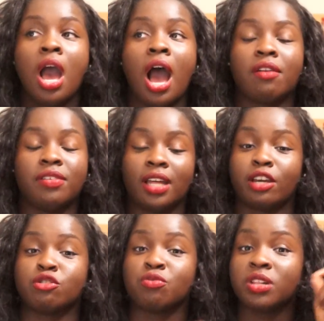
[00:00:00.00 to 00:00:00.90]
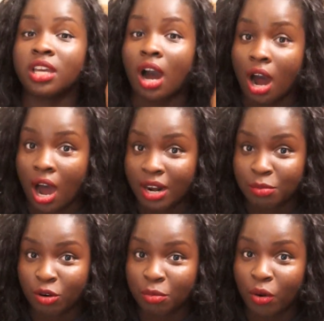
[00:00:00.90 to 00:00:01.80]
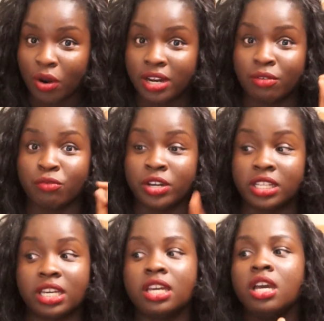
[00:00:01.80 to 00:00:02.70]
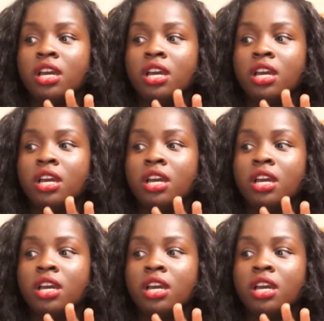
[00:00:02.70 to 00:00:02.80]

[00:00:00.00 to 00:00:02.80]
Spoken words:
I feel like is really admirable, and it really,